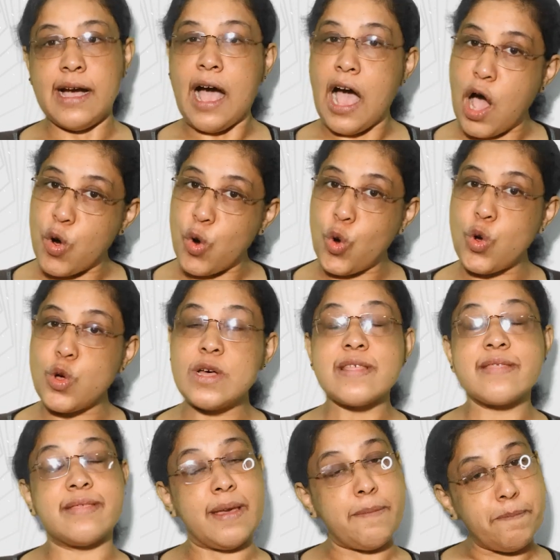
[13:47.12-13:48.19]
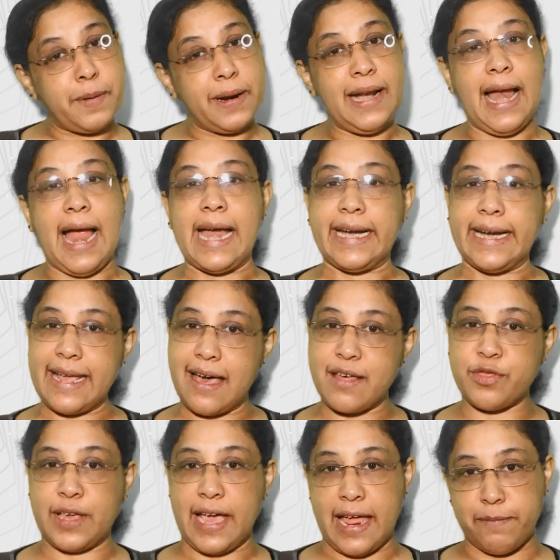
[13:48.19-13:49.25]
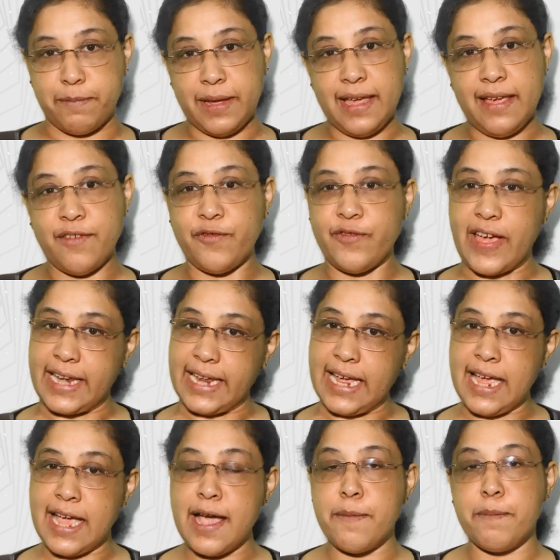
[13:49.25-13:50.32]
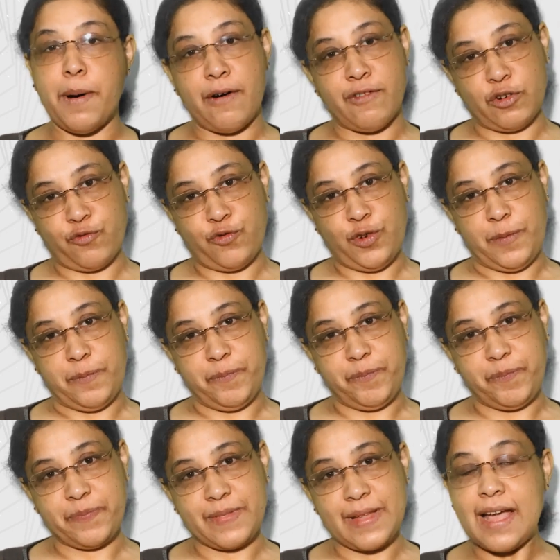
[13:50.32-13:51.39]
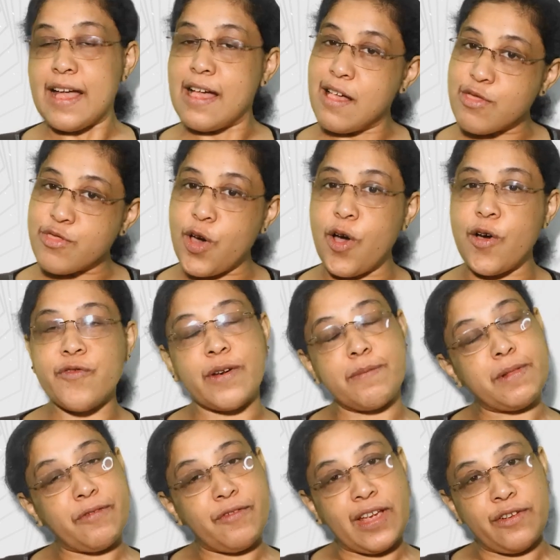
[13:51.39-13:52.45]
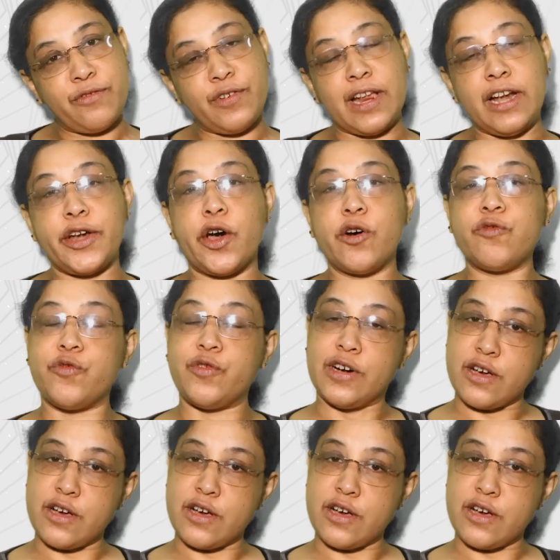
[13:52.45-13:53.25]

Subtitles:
how simple ideas can be very powerful. So, from the field of